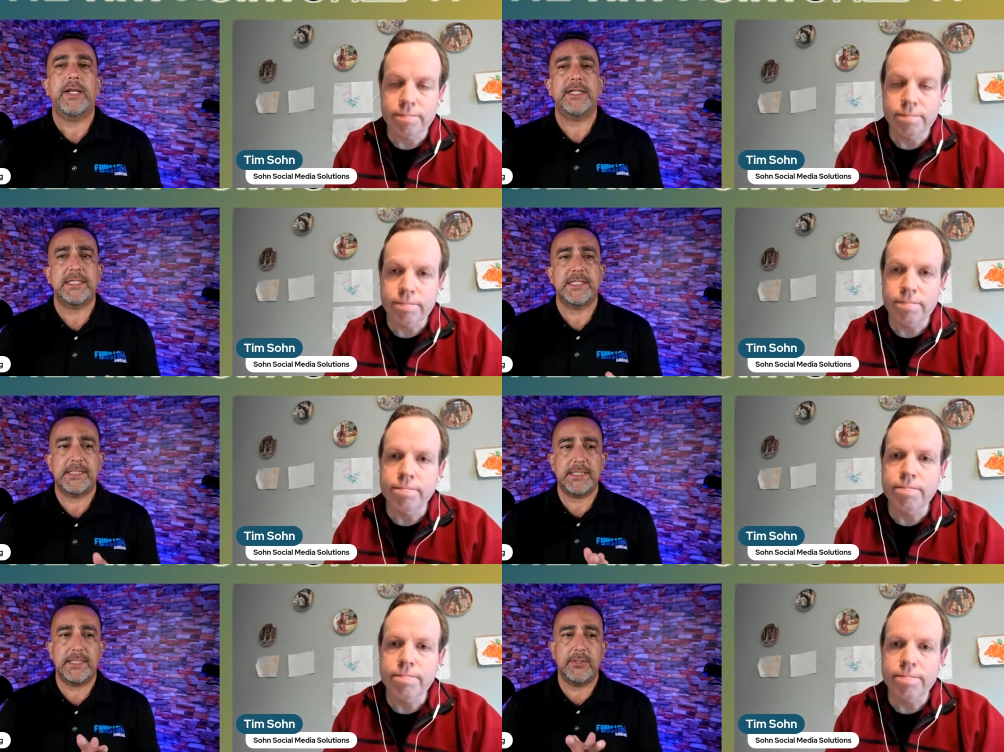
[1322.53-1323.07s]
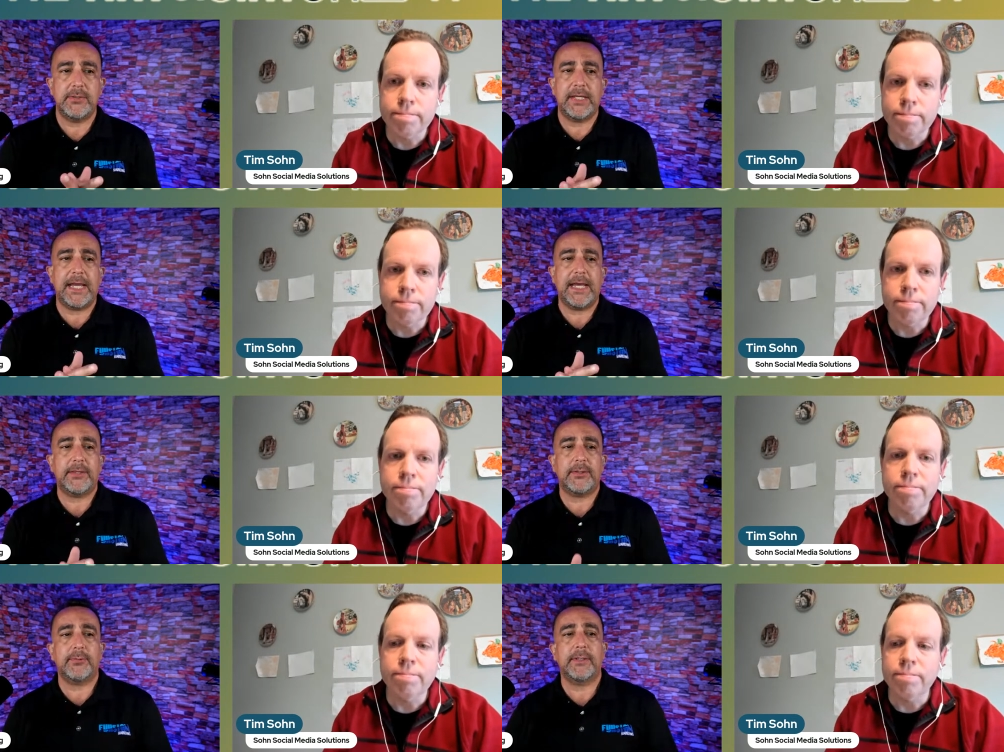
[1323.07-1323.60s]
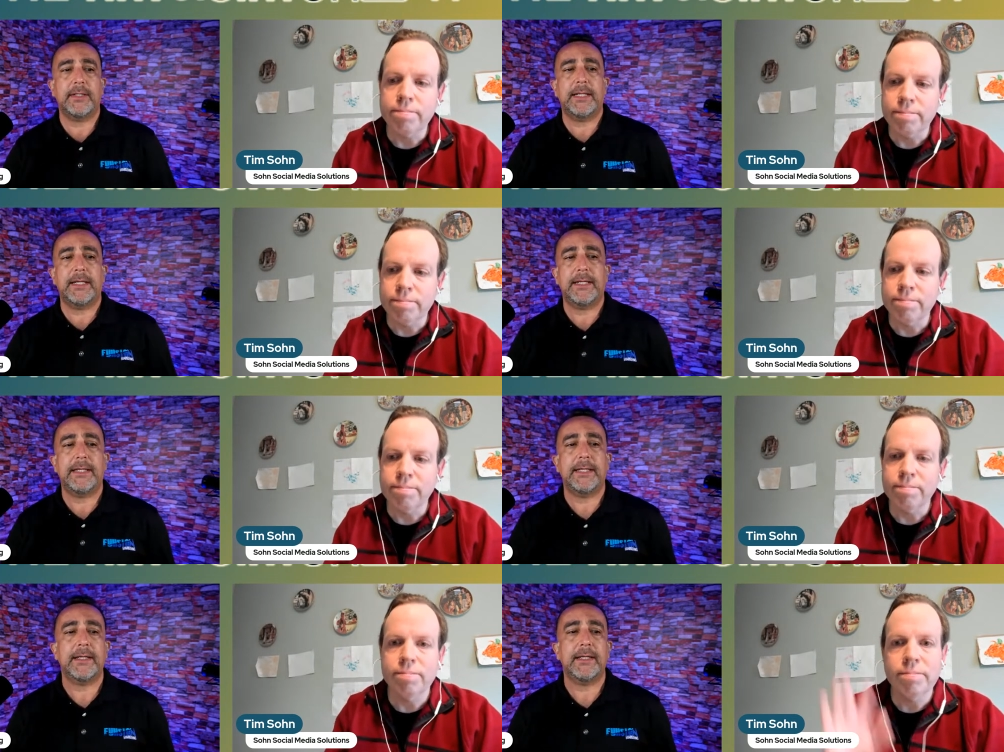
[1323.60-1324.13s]
Speaker 1: to see you, Catherine
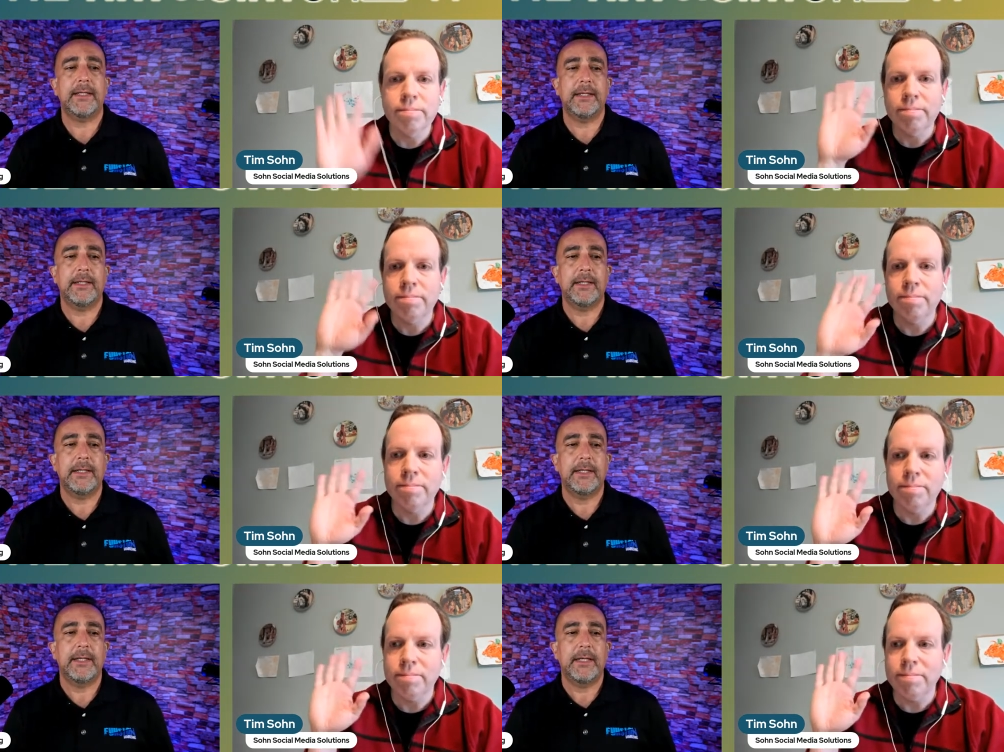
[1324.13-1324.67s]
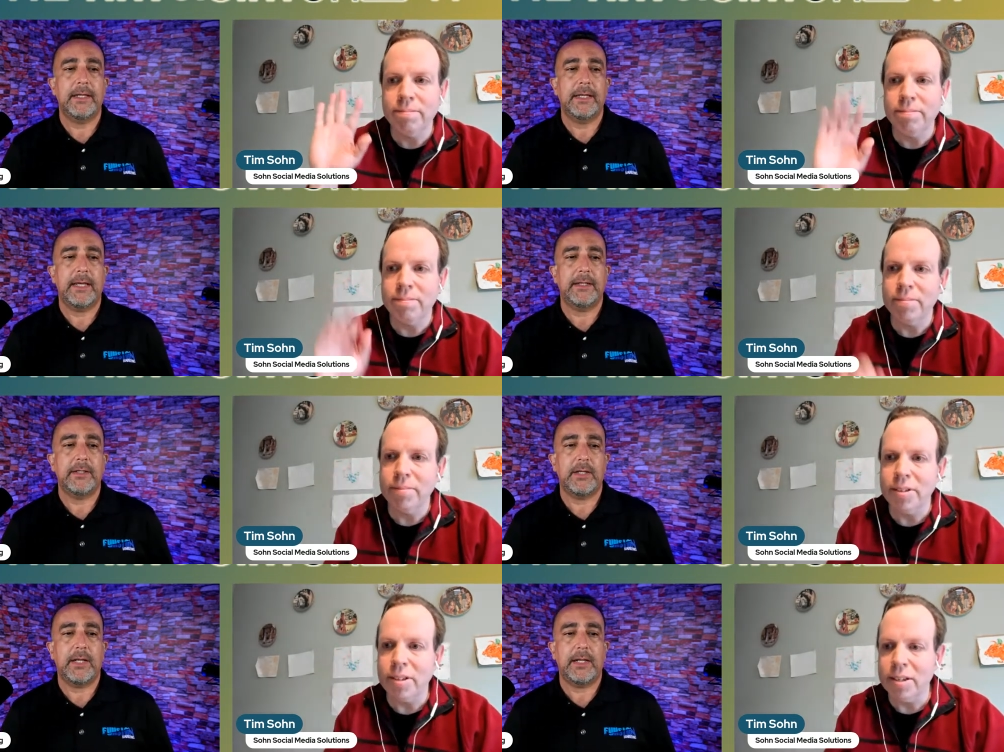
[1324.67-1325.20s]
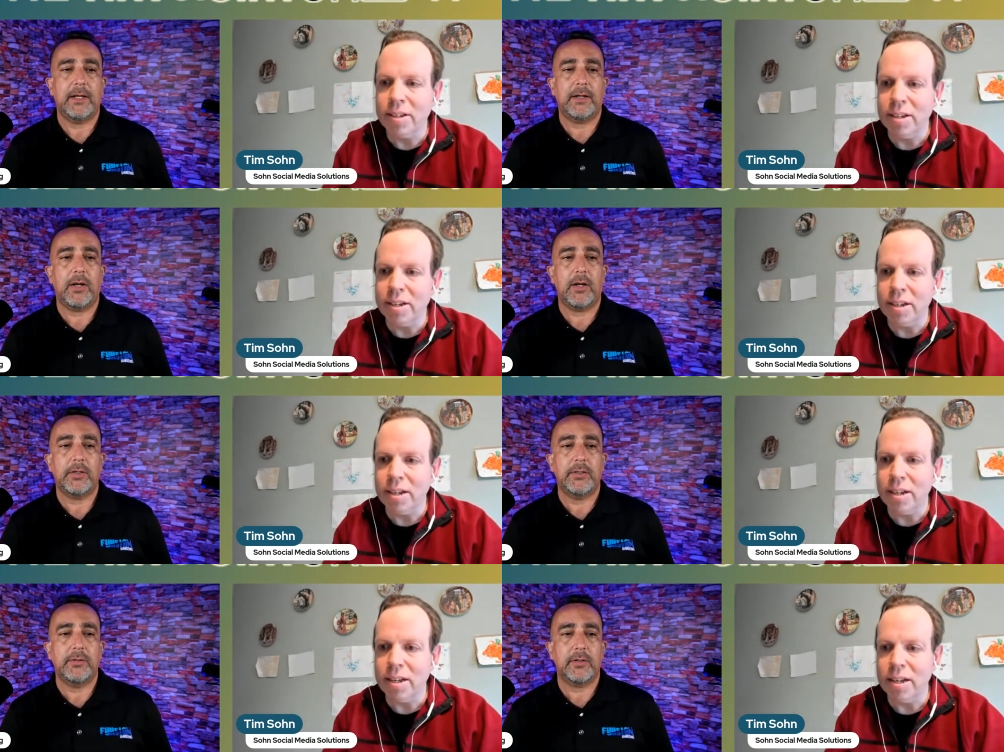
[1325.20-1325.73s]
Lang, and our
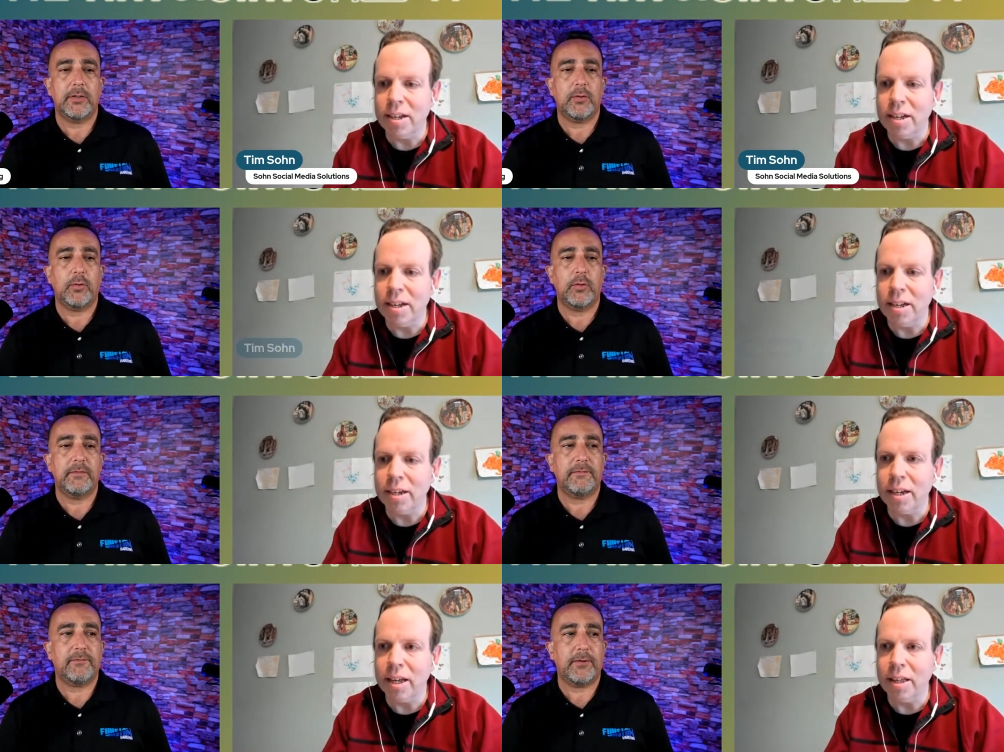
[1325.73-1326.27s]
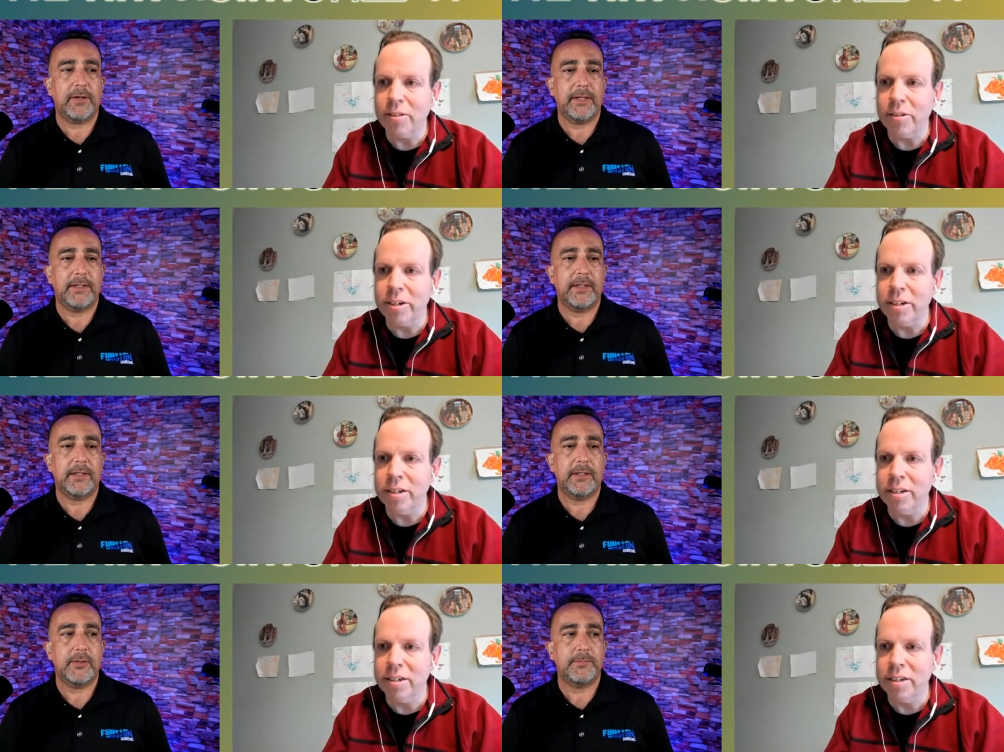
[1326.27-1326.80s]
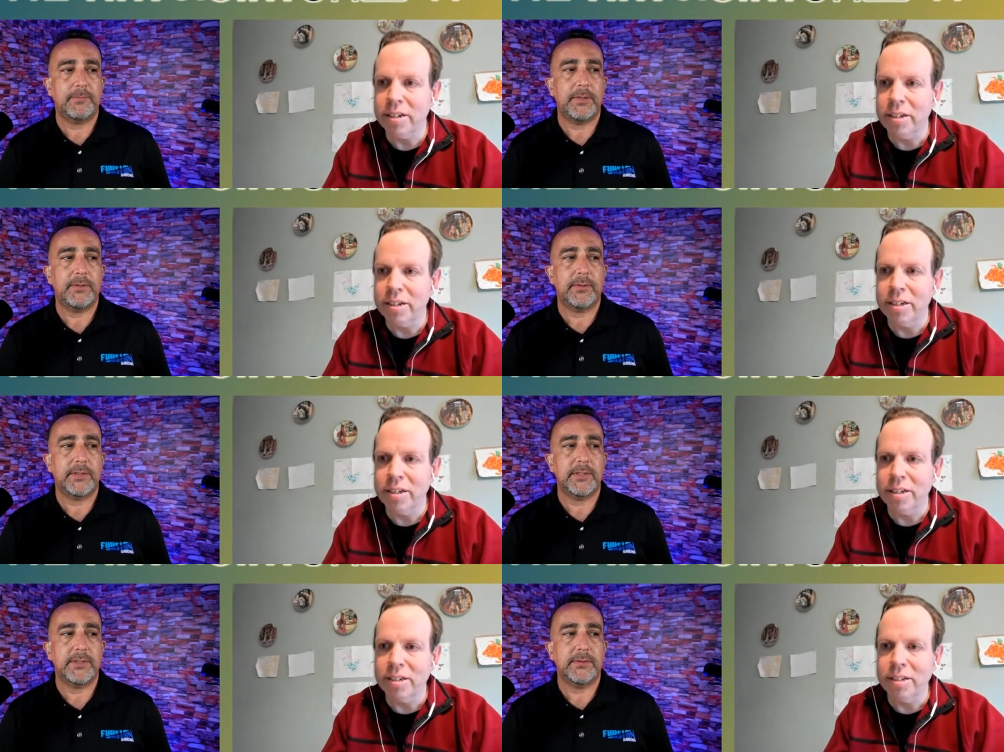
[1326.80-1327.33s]
unicorn friend. I hope you are
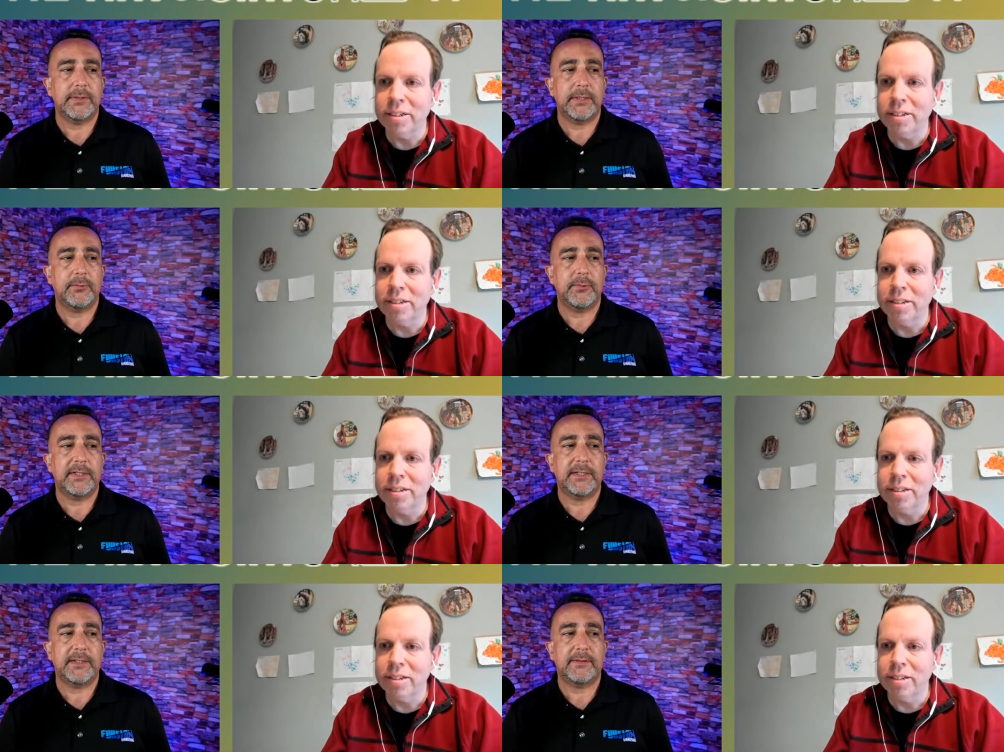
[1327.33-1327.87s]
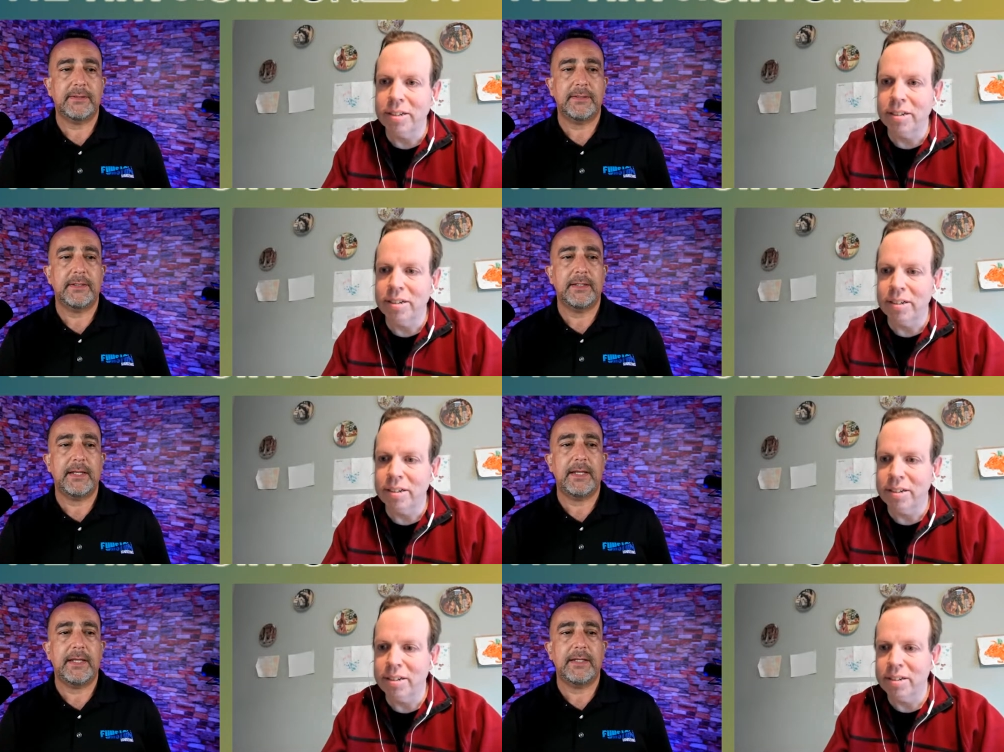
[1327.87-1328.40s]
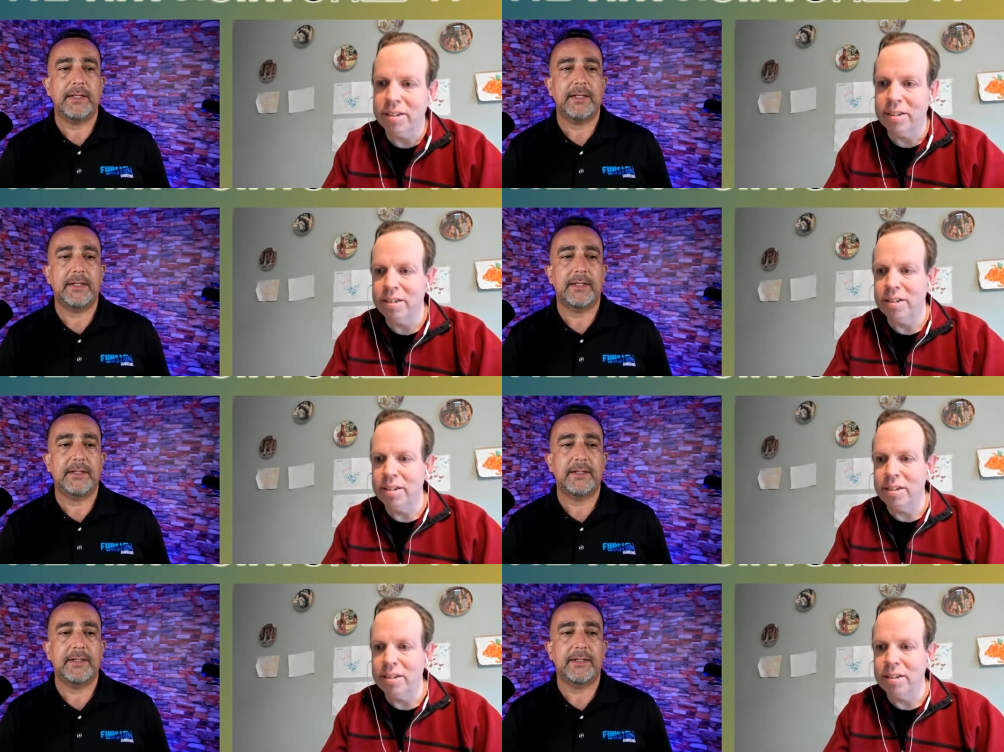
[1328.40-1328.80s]
doing well. And uh,